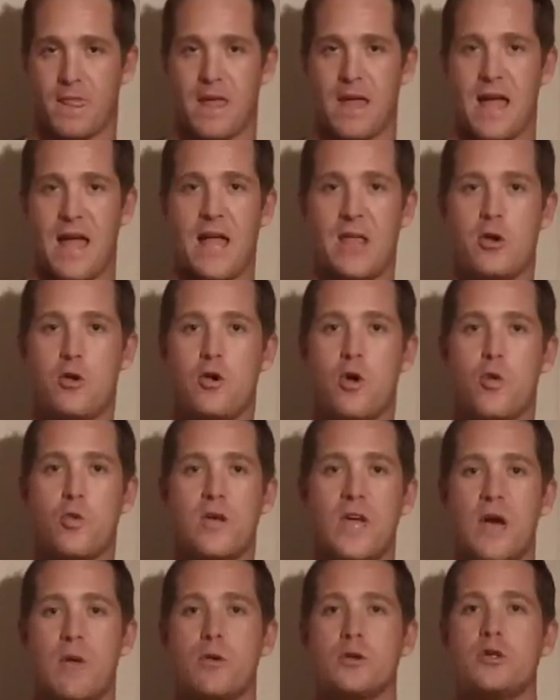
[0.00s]
And you don't
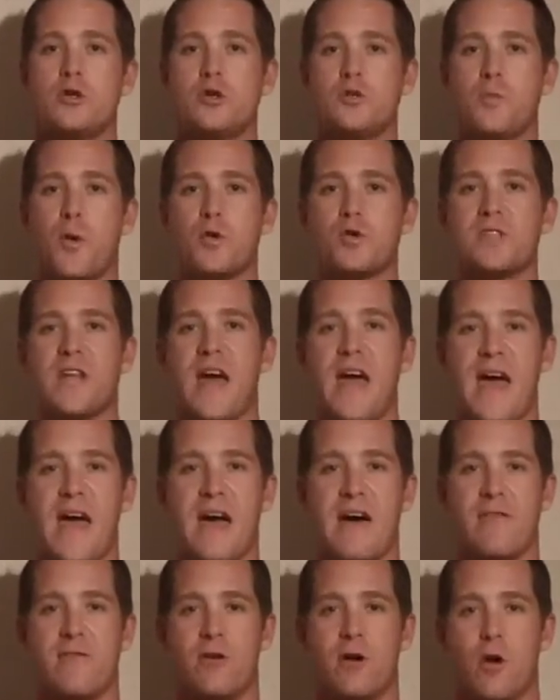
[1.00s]
get what you're supposed to
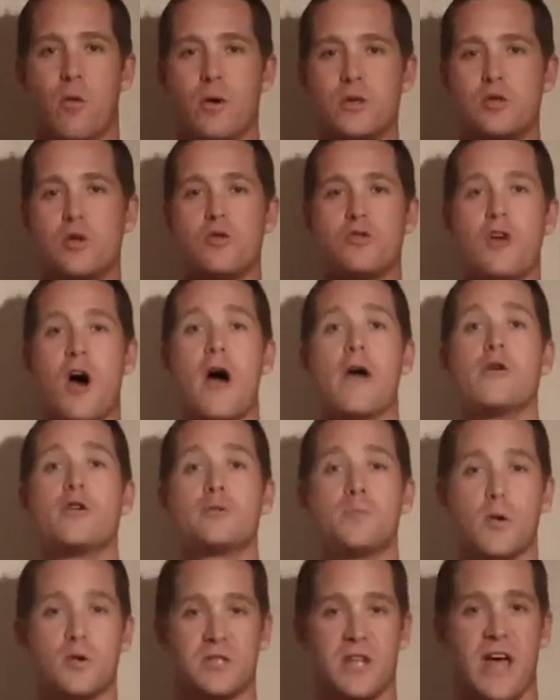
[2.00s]
have, or what you thought you were
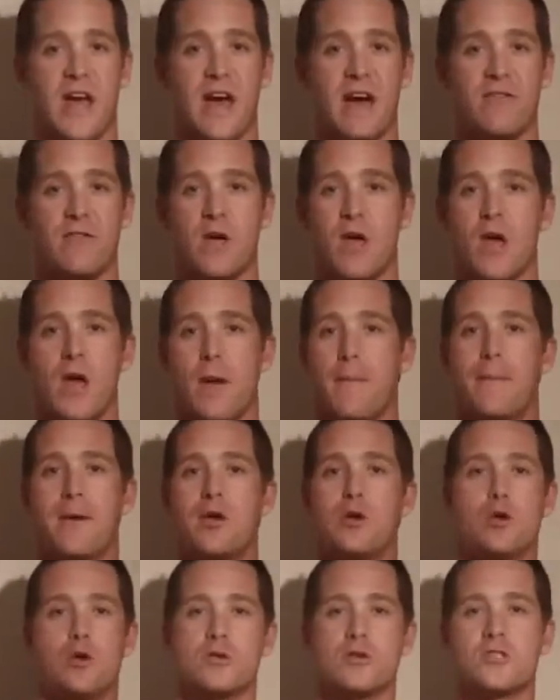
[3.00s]
supposed to have, but you
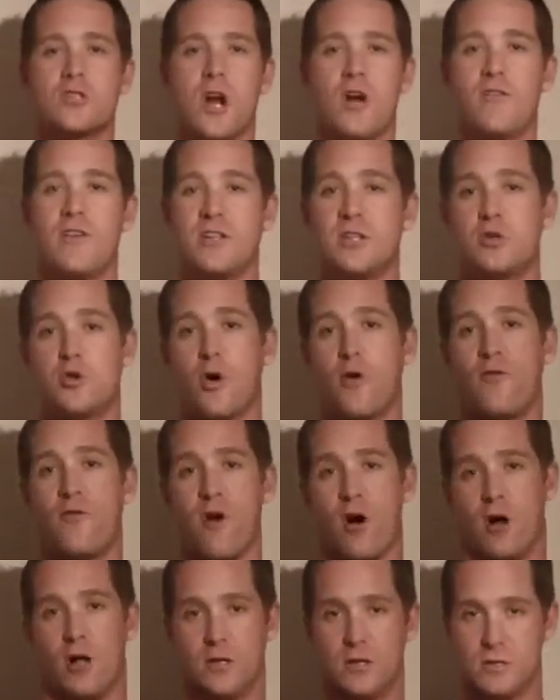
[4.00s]
don't deserve it. It's your
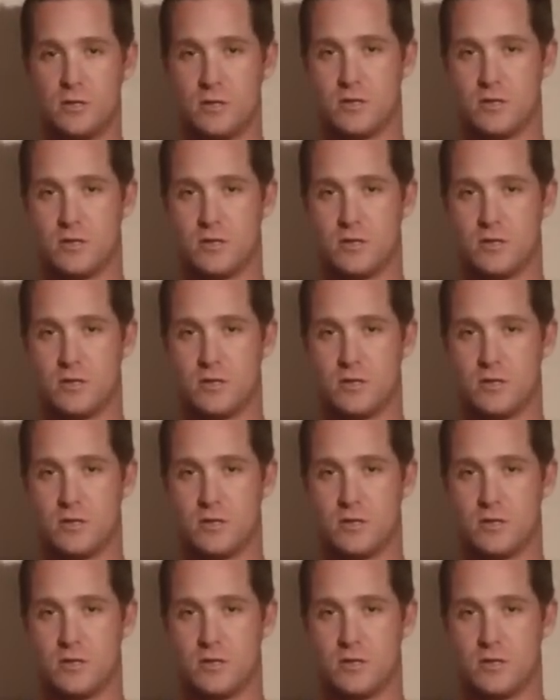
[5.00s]
fault.